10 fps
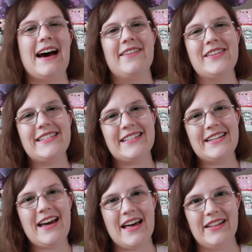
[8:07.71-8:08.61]

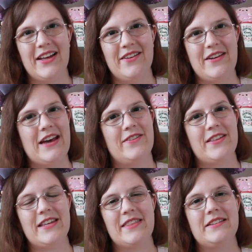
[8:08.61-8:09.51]
Obviously, I love
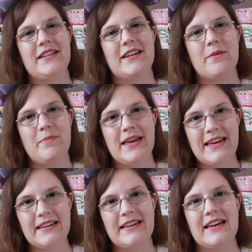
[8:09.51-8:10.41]
everything that's like
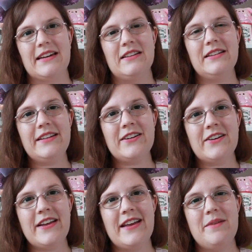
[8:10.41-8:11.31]
pink and
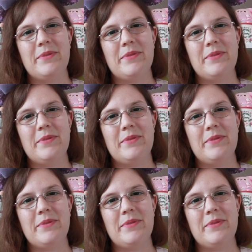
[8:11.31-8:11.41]
glittery,